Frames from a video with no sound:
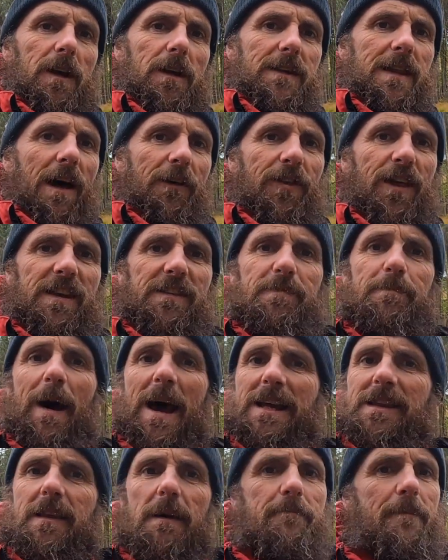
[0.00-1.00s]
Now this
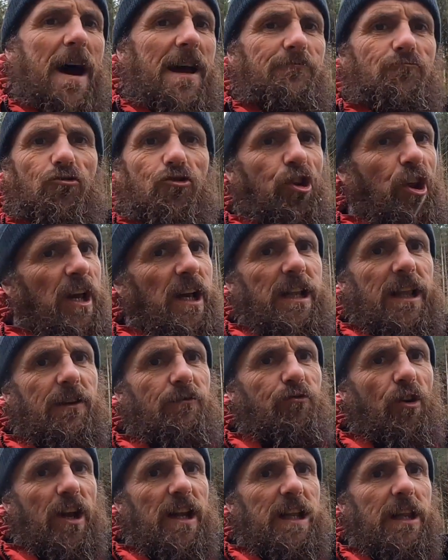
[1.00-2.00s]
made the men really,
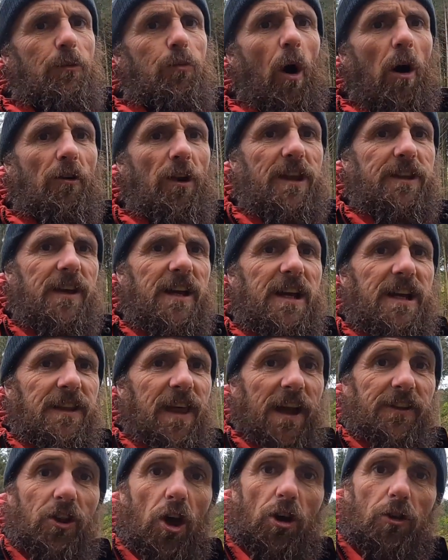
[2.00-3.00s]
really worried.
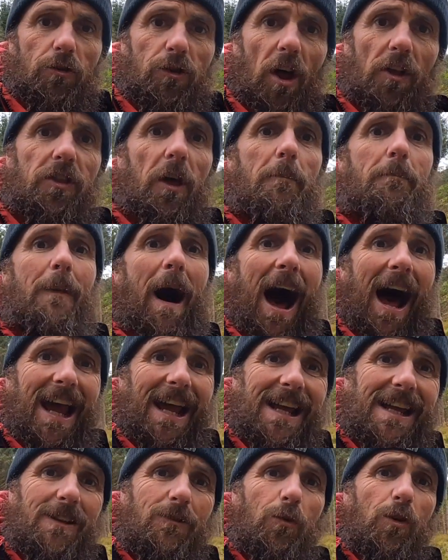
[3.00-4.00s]
They knew that the
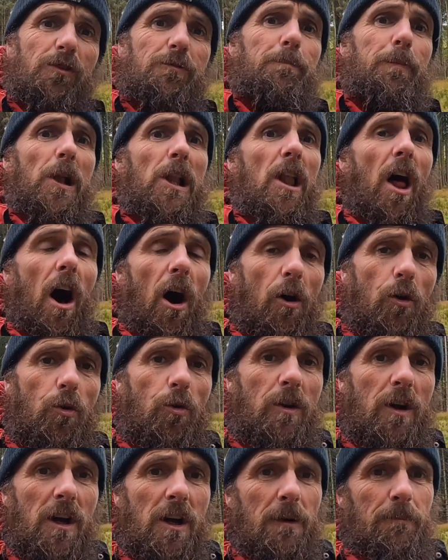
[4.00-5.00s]
mine was below,
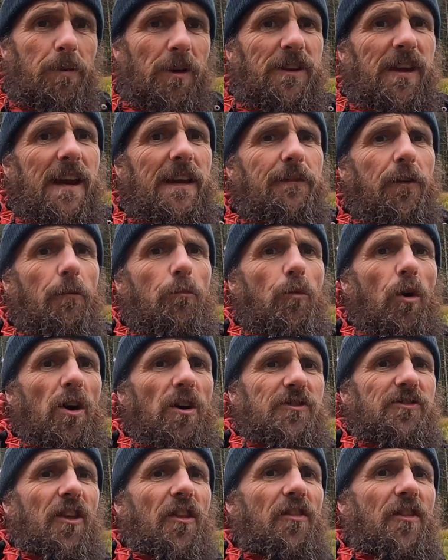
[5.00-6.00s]
but even
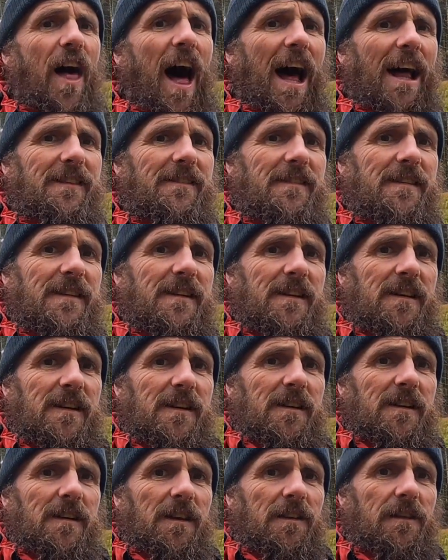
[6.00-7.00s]
worse than that,
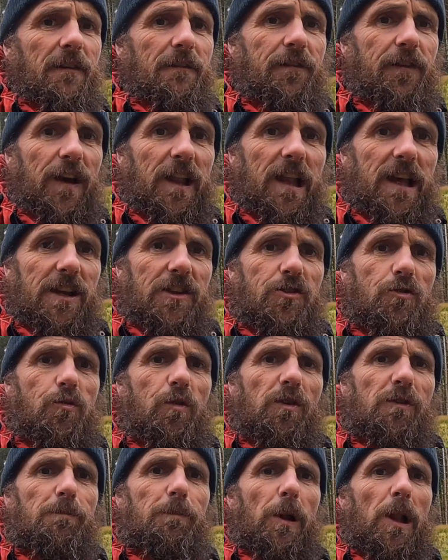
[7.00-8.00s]
the village
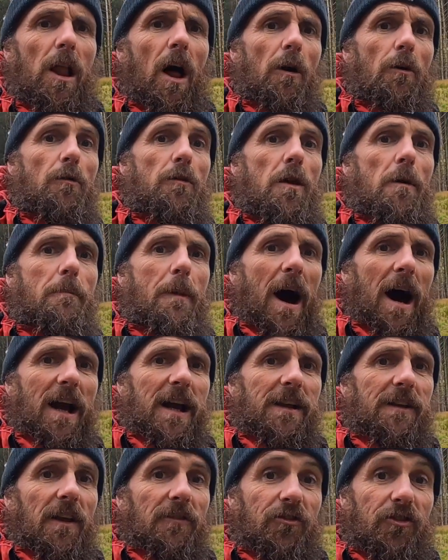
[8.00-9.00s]
was below the
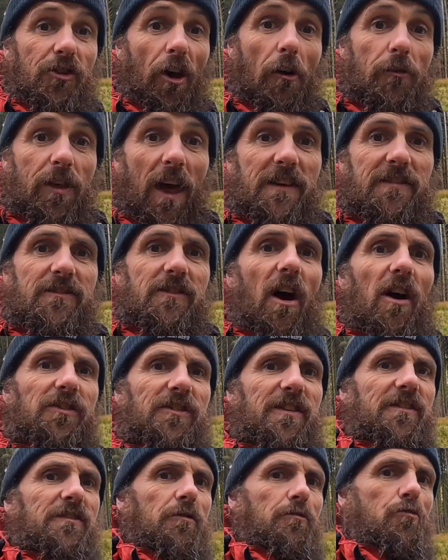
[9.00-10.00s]
mine, and so they
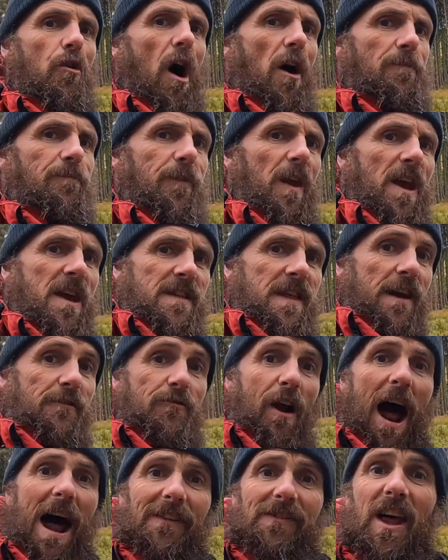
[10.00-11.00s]
started to run. They
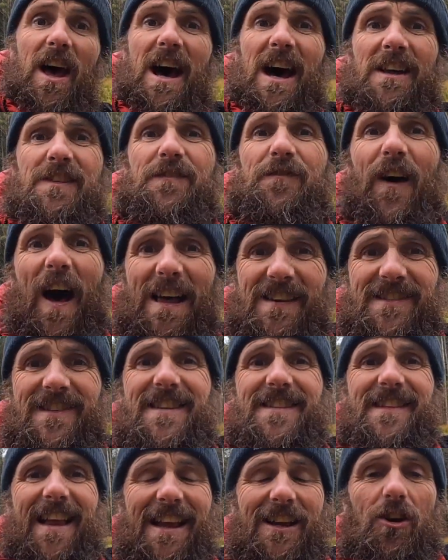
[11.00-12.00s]
ran as fast
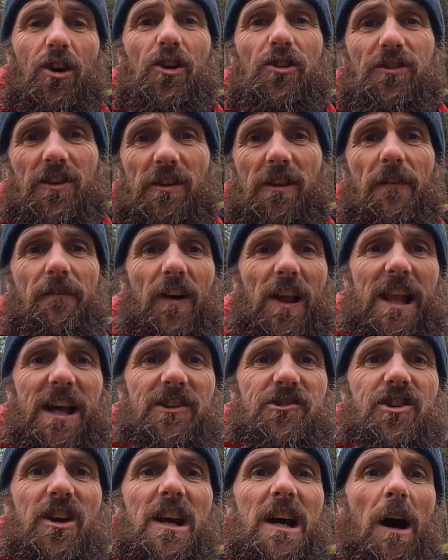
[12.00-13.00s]
as they could to the
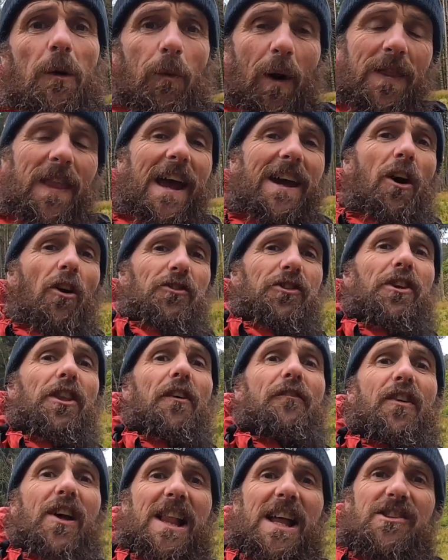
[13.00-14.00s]
village, and when they got to the
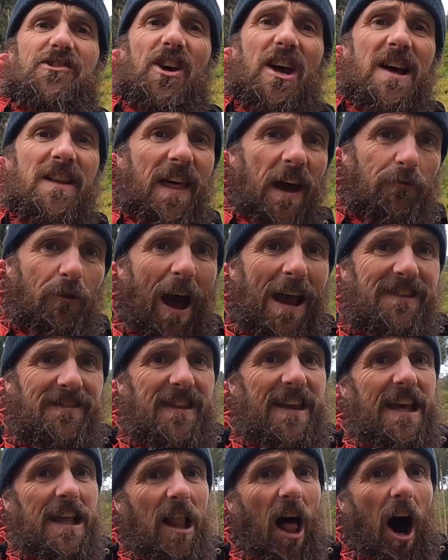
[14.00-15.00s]
village, they raised
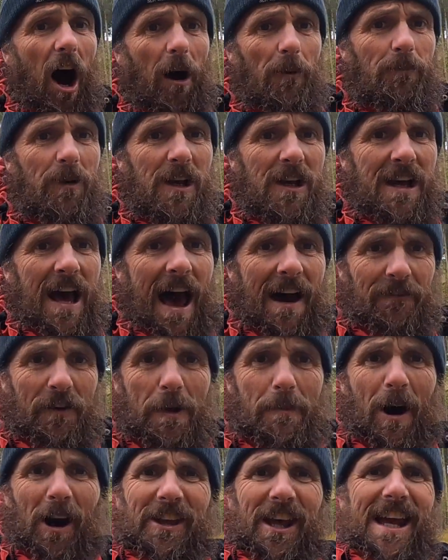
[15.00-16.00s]
the alarm.
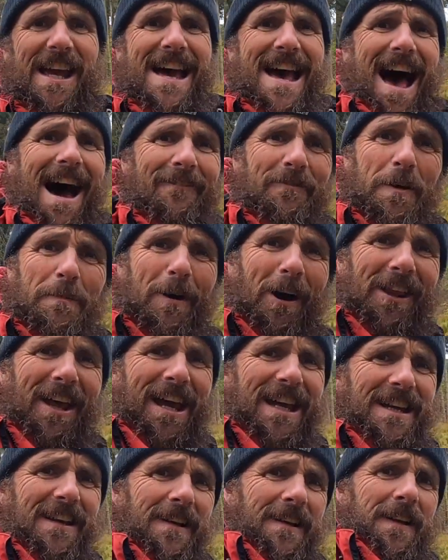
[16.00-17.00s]
Everybody,
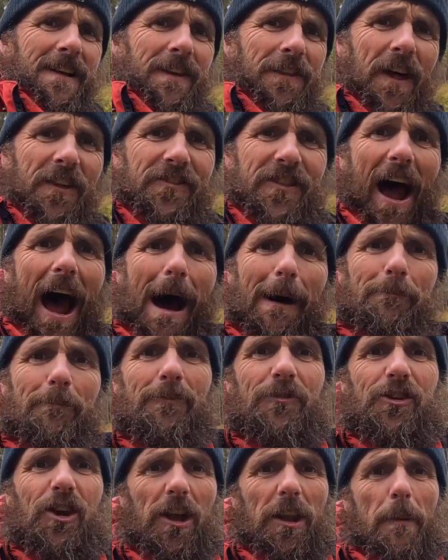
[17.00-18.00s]
everybody, the
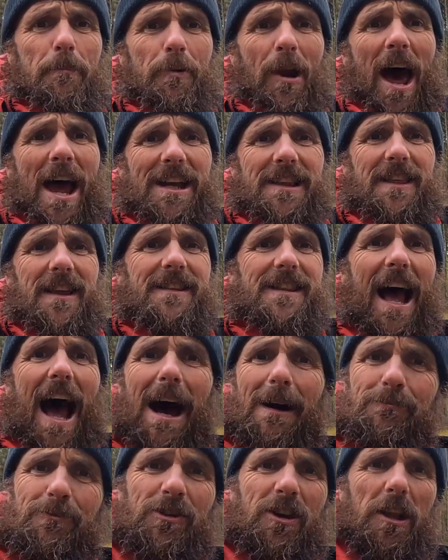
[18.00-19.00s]
dam's gonna break, the
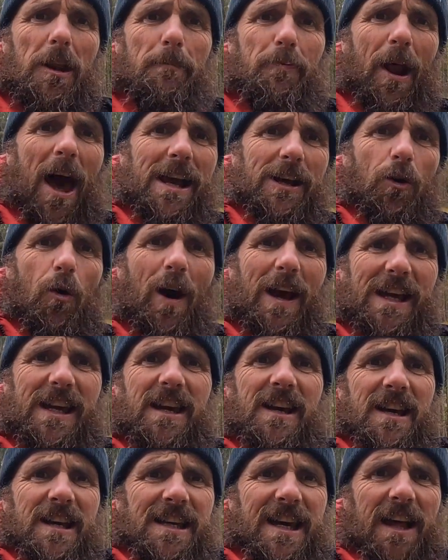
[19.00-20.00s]
dam's gonna break, quick,
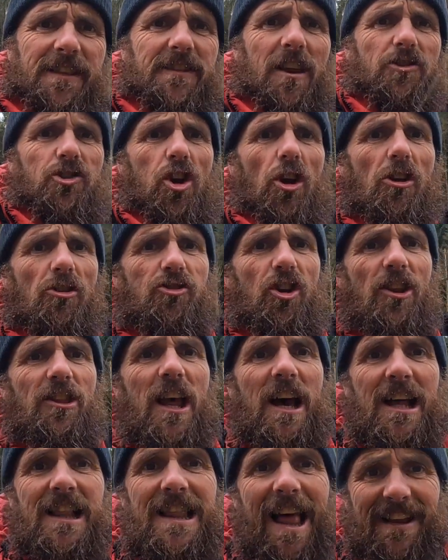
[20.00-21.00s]
get the children,
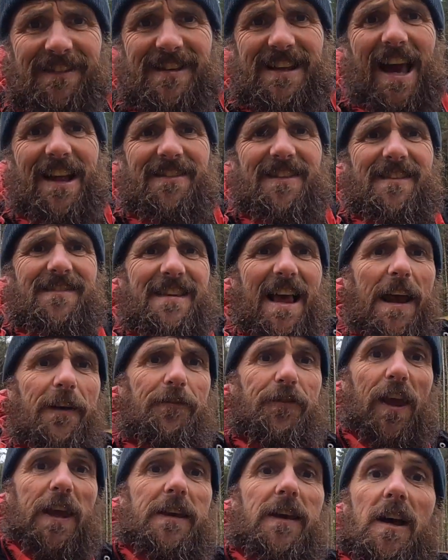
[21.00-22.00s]
let's get to
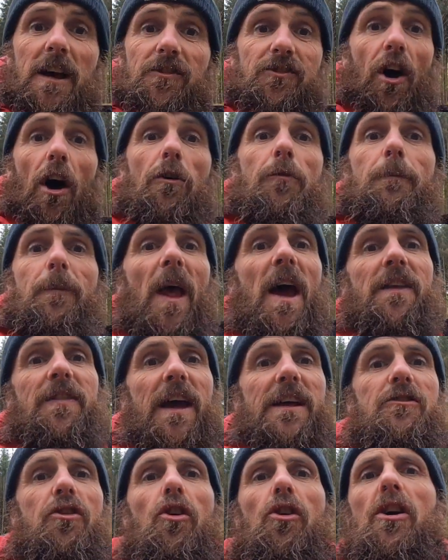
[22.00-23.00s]
safety. So
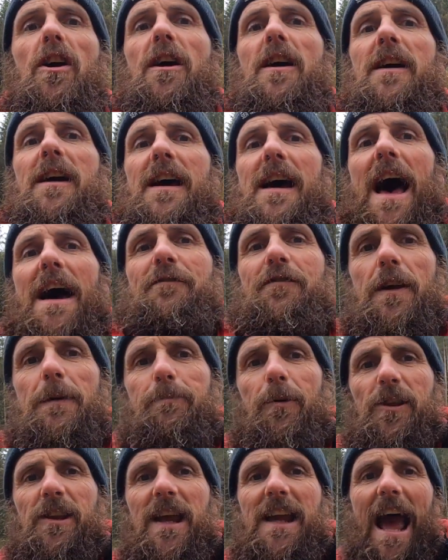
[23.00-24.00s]
they took
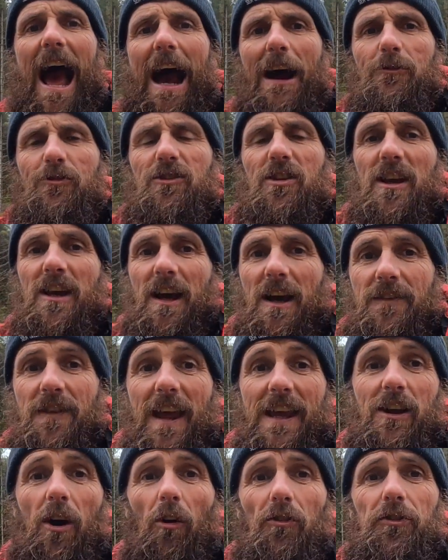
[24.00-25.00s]
everybody out and
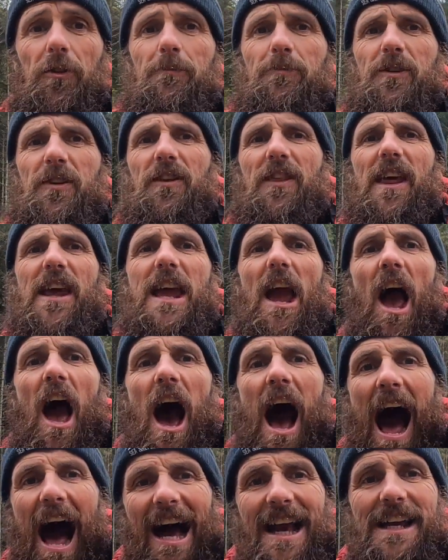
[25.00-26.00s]
they got them to the
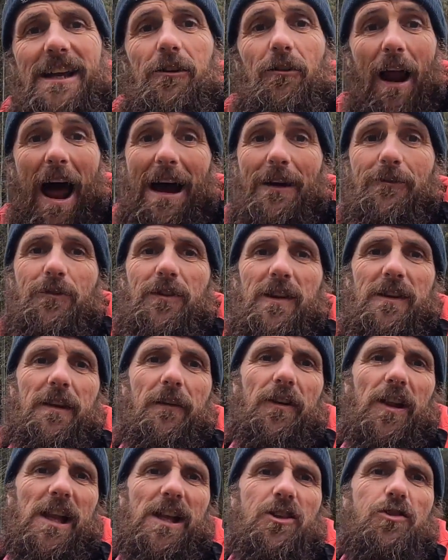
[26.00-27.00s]
high ground in the
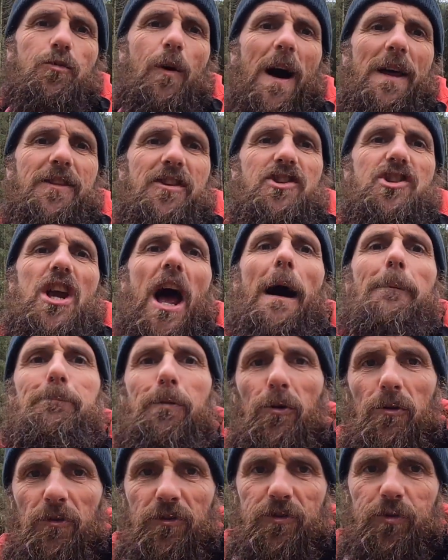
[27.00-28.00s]
village where the
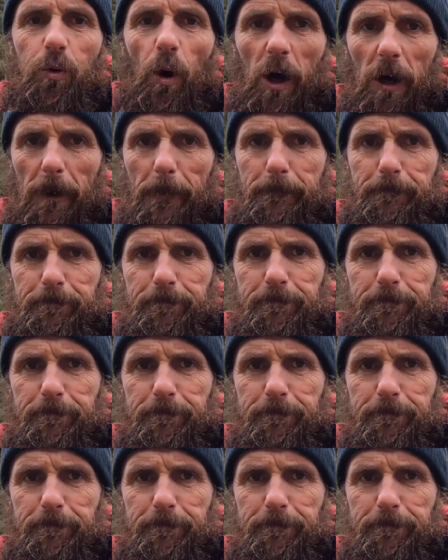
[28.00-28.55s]
chapels were.